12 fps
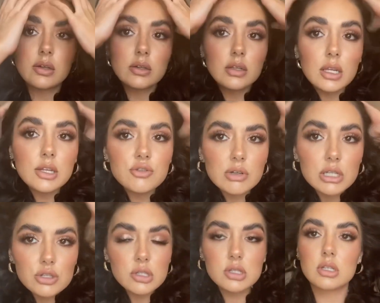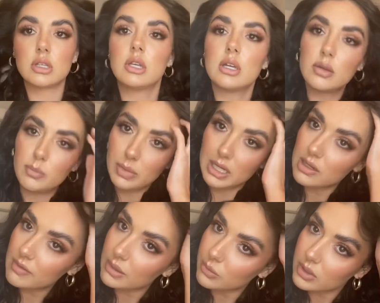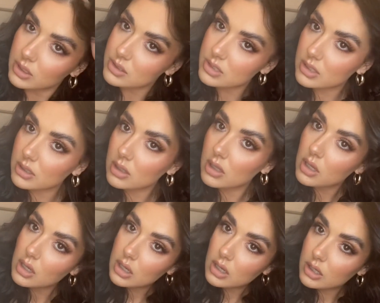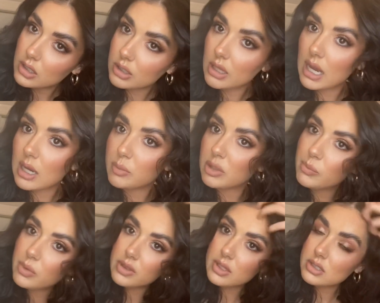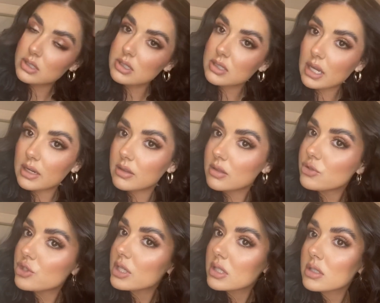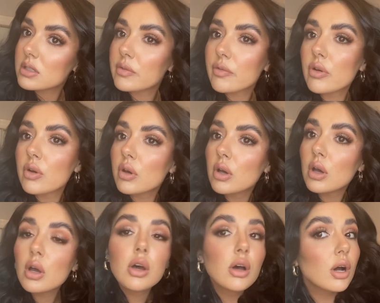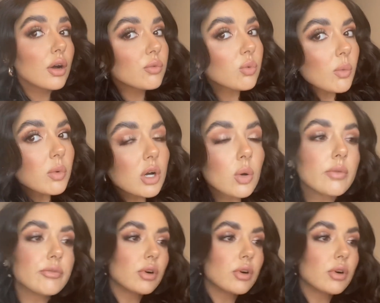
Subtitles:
Literally just, you can play around with it until you're happy, but this is kind of the gist of what we're going for.